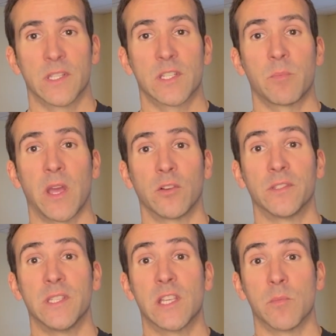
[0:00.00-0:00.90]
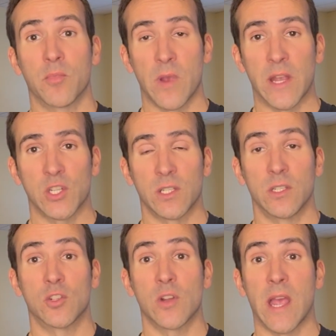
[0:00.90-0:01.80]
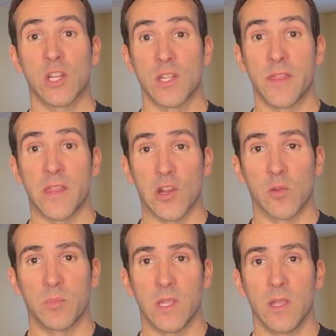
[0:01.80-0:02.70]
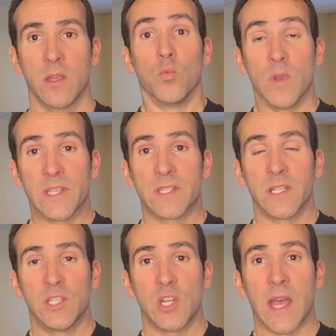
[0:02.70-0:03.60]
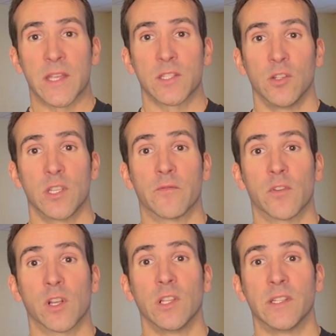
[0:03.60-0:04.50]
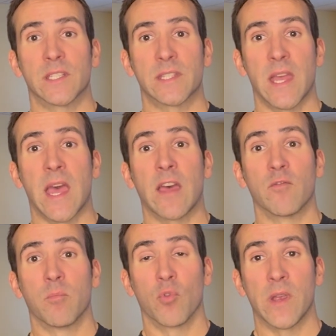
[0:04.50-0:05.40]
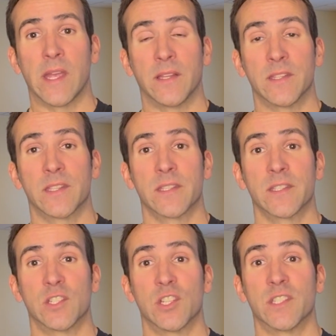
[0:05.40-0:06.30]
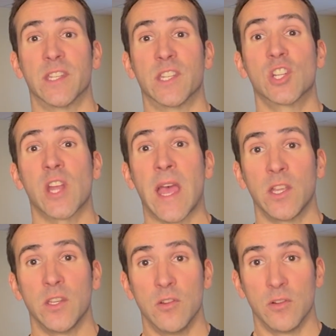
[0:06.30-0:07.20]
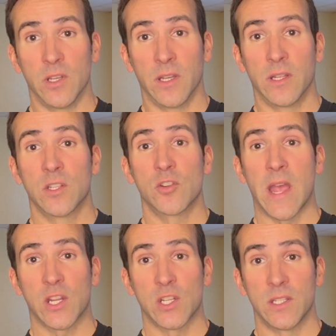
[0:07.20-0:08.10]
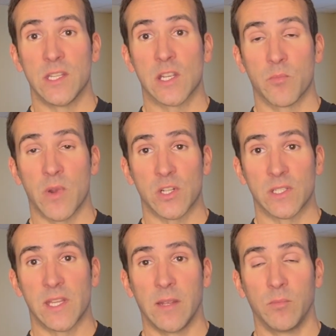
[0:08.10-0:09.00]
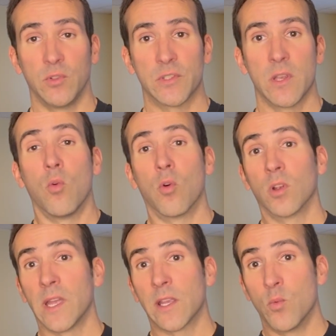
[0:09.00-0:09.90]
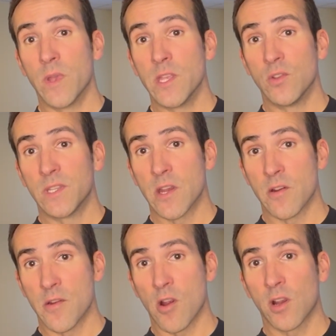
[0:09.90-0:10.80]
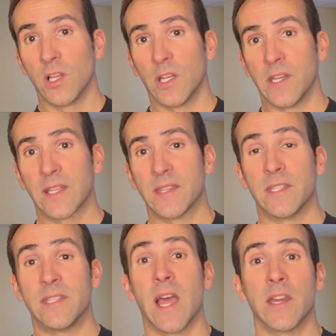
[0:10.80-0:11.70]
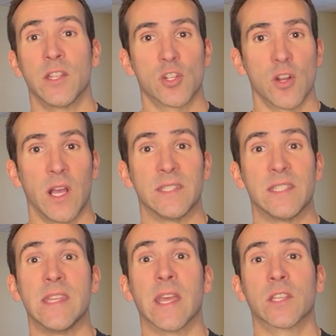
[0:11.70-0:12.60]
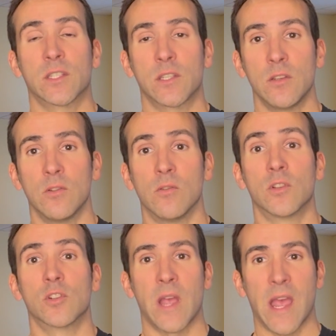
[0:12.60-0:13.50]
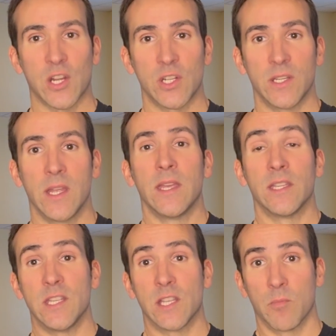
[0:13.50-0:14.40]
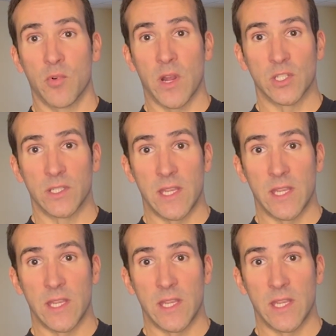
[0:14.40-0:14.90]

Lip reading: spinal decompression traction therapy. We suggest looking for clinics that have brands such as the Chattanooga traction decompression tables, or like we use here in our clinic, the Dynatron DX2 traction and decompression